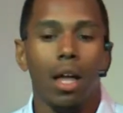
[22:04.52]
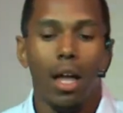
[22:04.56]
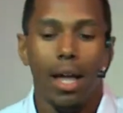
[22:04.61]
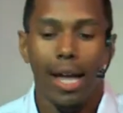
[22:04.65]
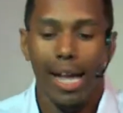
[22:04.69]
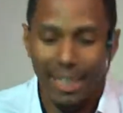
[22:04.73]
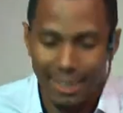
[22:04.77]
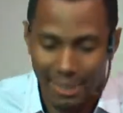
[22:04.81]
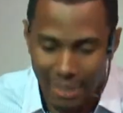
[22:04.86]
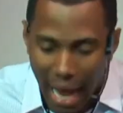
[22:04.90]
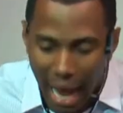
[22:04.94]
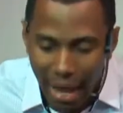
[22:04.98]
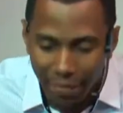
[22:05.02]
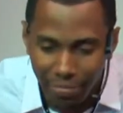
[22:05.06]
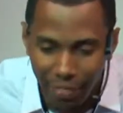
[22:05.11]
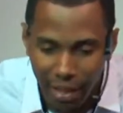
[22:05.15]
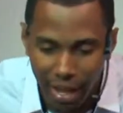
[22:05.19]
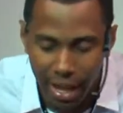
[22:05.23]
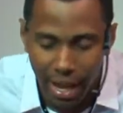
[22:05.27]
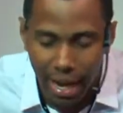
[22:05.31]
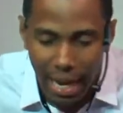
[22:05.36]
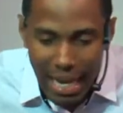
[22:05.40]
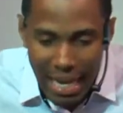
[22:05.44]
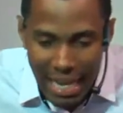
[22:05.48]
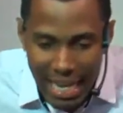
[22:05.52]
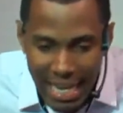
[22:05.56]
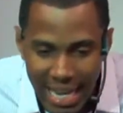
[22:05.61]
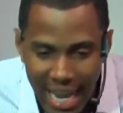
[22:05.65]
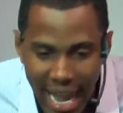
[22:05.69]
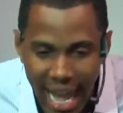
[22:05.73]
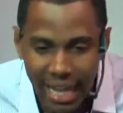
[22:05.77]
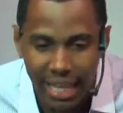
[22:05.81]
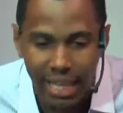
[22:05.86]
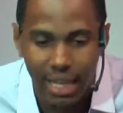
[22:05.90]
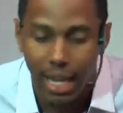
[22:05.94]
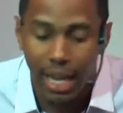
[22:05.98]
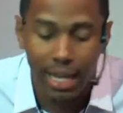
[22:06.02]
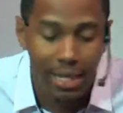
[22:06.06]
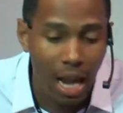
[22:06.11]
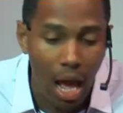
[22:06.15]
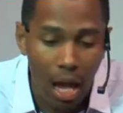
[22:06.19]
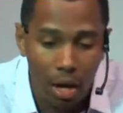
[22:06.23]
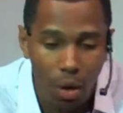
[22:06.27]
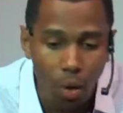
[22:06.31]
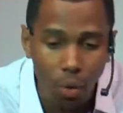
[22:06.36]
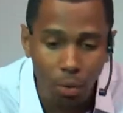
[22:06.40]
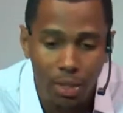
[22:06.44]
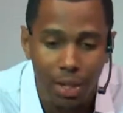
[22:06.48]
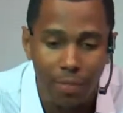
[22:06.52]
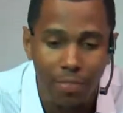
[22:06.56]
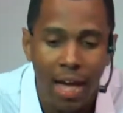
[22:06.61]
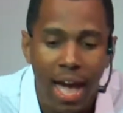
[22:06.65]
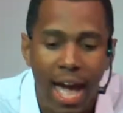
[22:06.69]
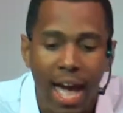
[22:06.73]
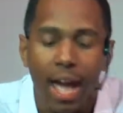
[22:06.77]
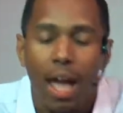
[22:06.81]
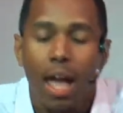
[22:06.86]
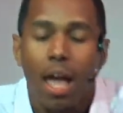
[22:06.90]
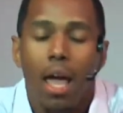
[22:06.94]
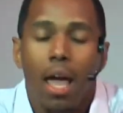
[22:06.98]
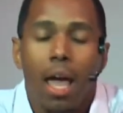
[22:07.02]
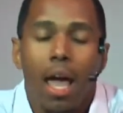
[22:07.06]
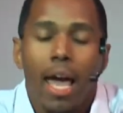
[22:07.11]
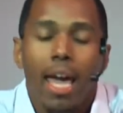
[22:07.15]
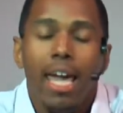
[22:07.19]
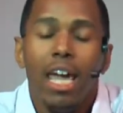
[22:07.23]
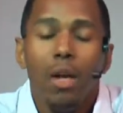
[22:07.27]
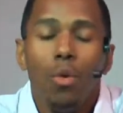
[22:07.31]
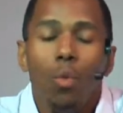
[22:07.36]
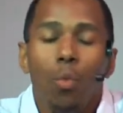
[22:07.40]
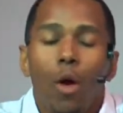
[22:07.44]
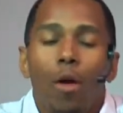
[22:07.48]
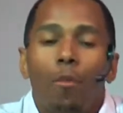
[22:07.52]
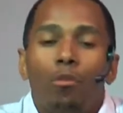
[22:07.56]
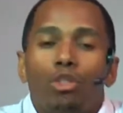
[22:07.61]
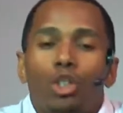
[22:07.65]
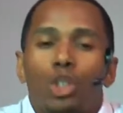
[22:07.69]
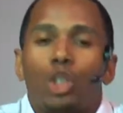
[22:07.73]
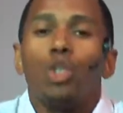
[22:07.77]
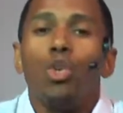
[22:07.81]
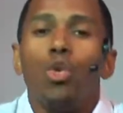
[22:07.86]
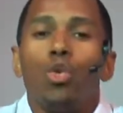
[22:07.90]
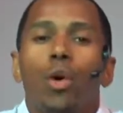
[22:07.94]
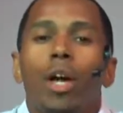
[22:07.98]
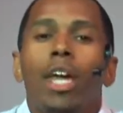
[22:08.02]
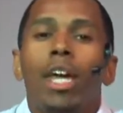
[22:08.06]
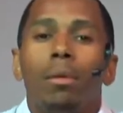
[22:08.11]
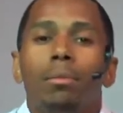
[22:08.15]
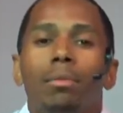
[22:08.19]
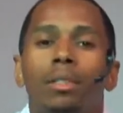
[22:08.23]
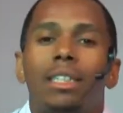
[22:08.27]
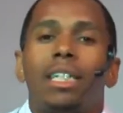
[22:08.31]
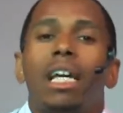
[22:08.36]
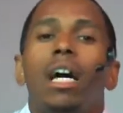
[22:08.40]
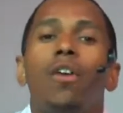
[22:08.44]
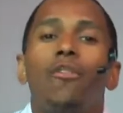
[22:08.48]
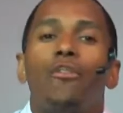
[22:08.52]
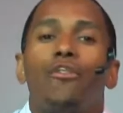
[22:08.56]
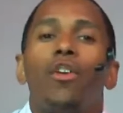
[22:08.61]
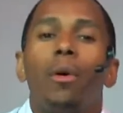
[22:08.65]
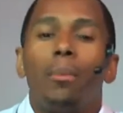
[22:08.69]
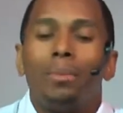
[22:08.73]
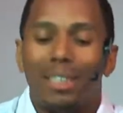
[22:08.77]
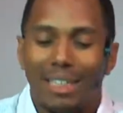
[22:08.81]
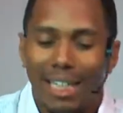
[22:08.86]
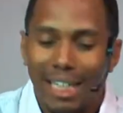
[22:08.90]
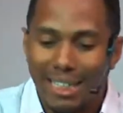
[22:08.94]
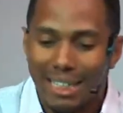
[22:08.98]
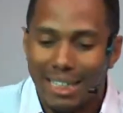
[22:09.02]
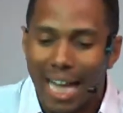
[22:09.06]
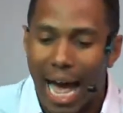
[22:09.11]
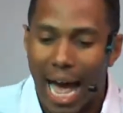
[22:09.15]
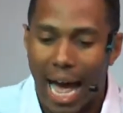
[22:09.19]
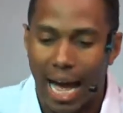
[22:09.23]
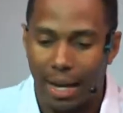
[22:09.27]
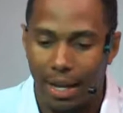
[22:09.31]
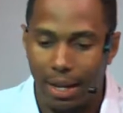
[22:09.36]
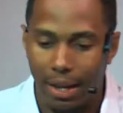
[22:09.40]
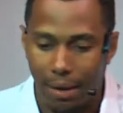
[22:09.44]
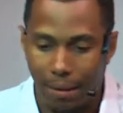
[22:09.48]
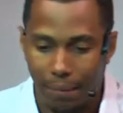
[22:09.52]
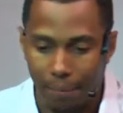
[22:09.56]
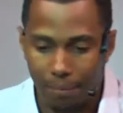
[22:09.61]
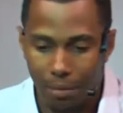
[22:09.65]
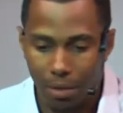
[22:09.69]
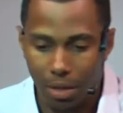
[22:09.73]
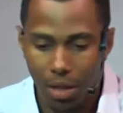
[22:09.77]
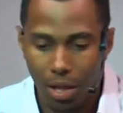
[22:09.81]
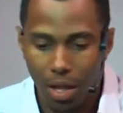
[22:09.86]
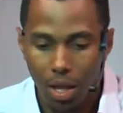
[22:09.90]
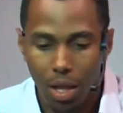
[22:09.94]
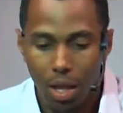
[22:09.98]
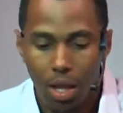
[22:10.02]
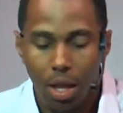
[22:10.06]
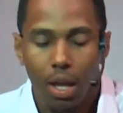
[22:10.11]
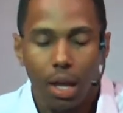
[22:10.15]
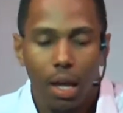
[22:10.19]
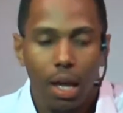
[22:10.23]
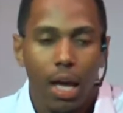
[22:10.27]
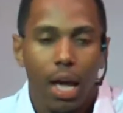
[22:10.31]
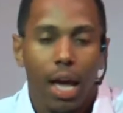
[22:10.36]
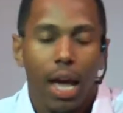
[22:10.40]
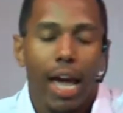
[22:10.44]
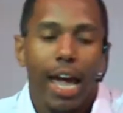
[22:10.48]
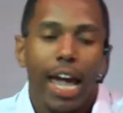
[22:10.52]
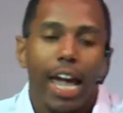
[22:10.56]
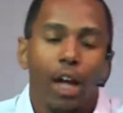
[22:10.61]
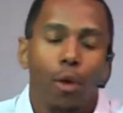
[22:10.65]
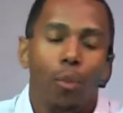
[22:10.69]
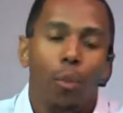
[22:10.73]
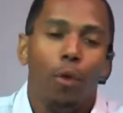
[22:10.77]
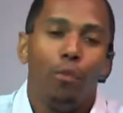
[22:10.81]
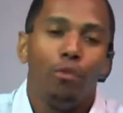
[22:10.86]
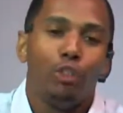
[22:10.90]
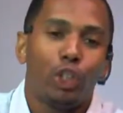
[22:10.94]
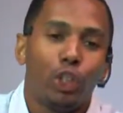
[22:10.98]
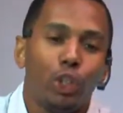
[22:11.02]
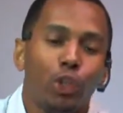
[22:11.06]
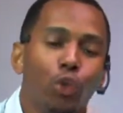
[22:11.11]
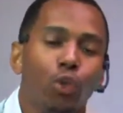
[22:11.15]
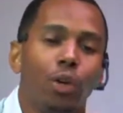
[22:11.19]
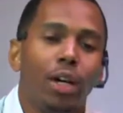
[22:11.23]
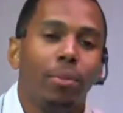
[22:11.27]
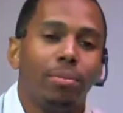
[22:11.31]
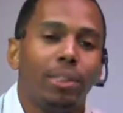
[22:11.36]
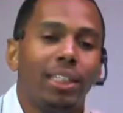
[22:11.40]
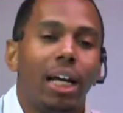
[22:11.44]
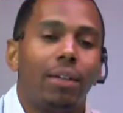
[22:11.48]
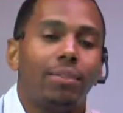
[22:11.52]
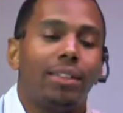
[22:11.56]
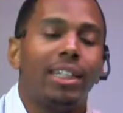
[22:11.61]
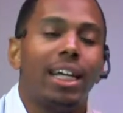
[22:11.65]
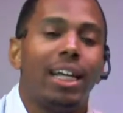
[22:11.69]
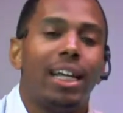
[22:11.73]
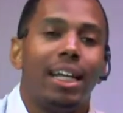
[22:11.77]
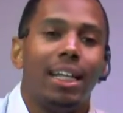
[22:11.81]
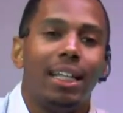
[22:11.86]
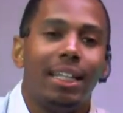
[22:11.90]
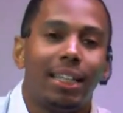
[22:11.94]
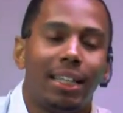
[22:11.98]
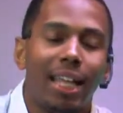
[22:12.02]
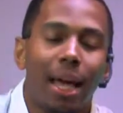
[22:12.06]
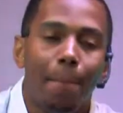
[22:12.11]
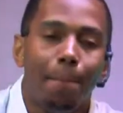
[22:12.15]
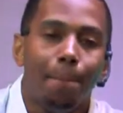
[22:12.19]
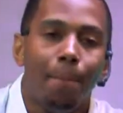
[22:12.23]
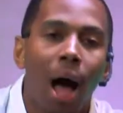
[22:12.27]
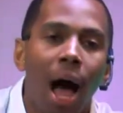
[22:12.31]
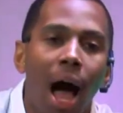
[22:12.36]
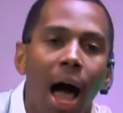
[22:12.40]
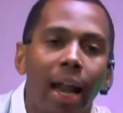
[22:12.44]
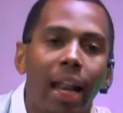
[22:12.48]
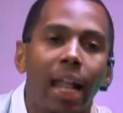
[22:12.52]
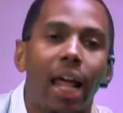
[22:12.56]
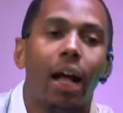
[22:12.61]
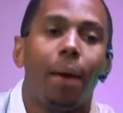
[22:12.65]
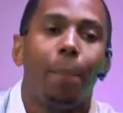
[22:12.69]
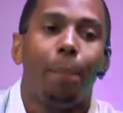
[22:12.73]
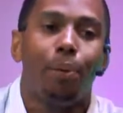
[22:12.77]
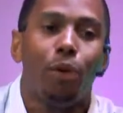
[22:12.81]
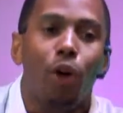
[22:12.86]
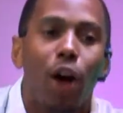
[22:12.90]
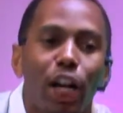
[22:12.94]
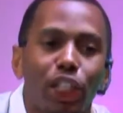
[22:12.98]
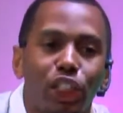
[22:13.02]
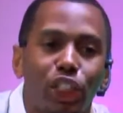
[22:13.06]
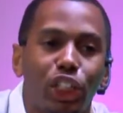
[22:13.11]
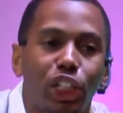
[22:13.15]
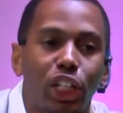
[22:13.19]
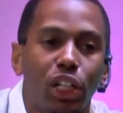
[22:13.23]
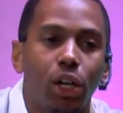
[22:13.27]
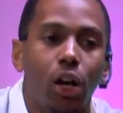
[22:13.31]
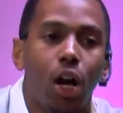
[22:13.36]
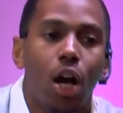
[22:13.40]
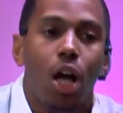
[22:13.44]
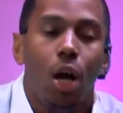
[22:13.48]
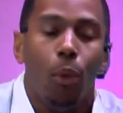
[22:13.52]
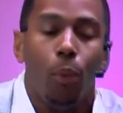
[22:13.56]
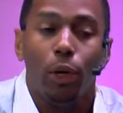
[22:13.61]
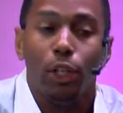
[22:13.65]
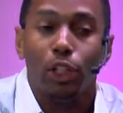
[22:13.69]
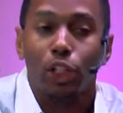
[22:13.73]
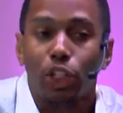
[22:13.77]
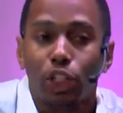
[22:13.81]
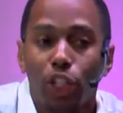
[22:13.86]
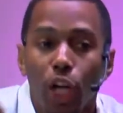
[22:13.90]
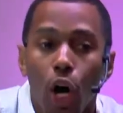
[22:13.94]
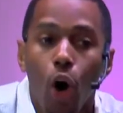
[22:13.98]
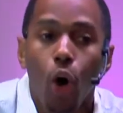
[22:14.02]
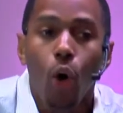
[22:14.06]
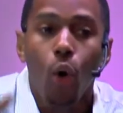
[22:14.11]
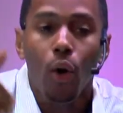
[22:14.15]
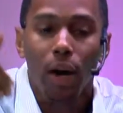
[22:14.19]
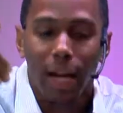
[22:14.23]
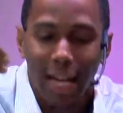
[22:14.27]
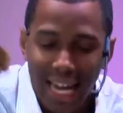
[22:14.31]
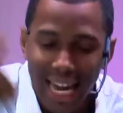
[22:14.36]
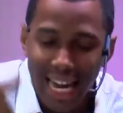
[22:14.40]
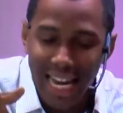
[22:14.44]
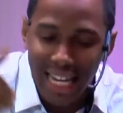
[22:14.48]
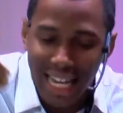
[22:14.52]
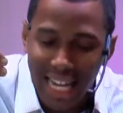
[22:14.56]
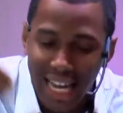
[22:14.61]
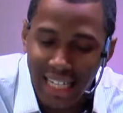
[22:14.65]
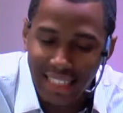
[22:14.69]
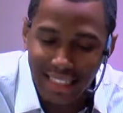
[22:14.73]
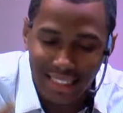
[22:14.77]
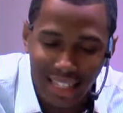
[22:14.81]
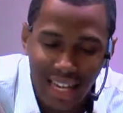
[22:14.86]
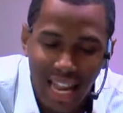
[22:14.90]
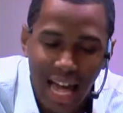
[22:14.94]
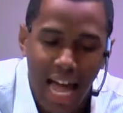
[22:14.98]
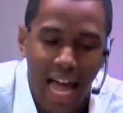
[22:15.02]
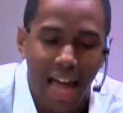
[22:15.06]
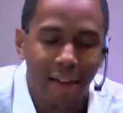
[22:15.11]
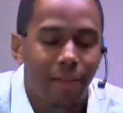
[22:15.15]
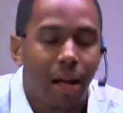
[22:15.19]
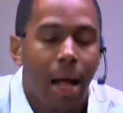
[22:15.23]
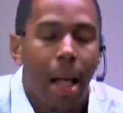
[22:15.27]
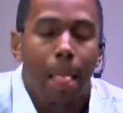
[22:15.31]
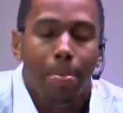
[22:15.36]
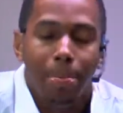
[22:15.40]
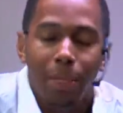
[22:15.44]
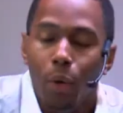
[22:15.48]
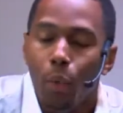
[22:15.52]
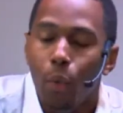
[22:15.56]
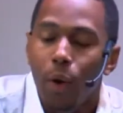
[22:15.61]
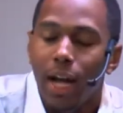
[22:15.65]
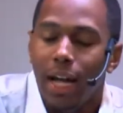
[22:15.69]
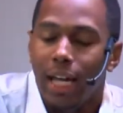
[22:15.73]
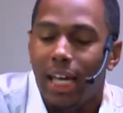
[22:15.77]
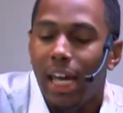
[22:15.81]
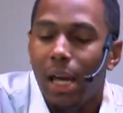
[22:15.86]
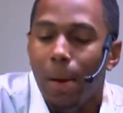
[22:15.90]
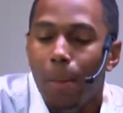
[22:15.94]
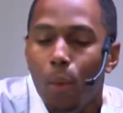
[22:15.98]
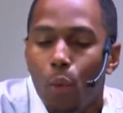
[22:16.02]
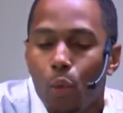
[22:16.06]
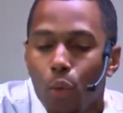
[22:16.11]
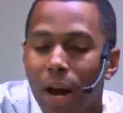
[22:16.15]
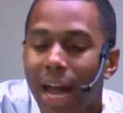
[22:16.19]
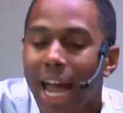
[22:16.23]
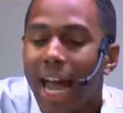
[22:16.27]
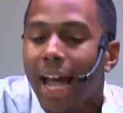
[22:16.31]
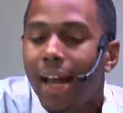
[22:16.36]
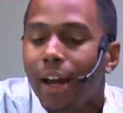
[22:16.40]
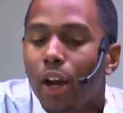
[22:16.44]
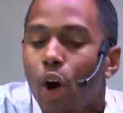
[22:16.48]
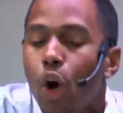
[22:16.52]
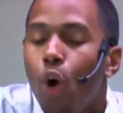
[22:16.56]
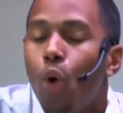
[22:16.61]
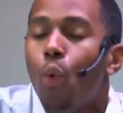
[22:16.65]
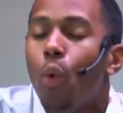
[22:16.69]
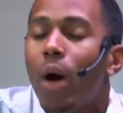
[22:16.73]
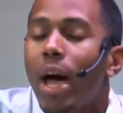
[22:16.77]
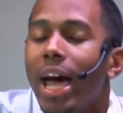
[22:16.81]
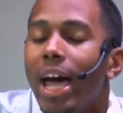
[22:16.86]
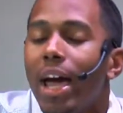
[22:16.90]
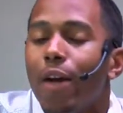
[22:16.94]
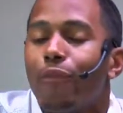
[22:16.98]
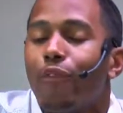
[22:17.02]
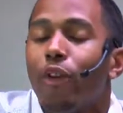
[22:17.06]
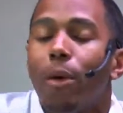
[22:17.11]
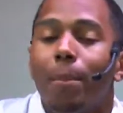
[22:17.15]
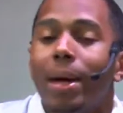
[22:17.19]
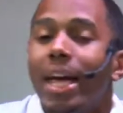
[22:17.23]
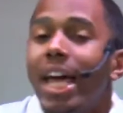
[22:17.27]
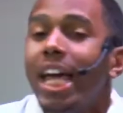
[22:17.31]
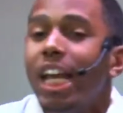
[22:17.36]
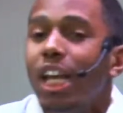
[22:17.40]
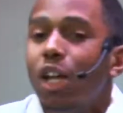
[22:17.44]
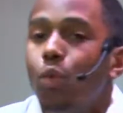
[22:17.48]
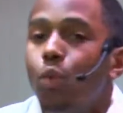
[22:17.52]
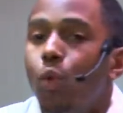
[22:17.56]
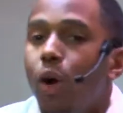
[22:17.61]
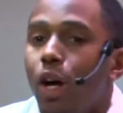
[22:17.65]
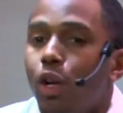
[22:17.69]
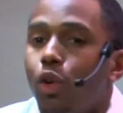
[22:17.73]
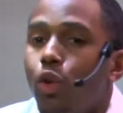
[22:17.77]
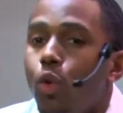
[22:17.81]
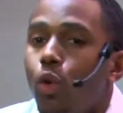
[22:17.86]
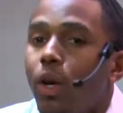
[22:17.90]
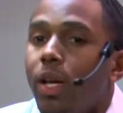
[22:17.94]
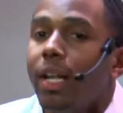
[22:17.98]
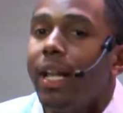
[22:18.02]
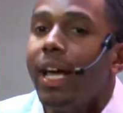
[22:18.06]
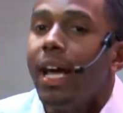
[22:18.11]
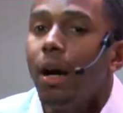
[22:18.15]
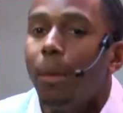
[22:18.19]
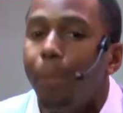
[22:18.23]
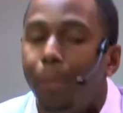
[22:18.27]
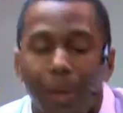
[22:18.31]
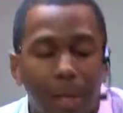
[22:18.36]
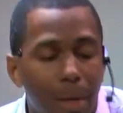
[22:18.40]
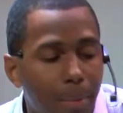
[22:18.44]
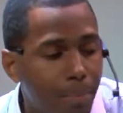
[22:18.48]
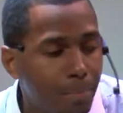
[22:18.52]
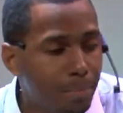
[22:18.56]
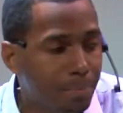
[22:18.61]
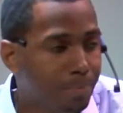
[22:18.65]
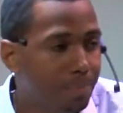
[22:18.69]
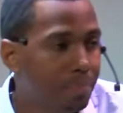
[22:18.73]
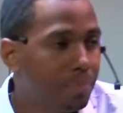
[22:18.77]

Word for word: He's out there naked. And not only that, he withdrew himself from society he withdrew himself. See, the demonic pressure was so in his life that where he ran away from anyone who could help him.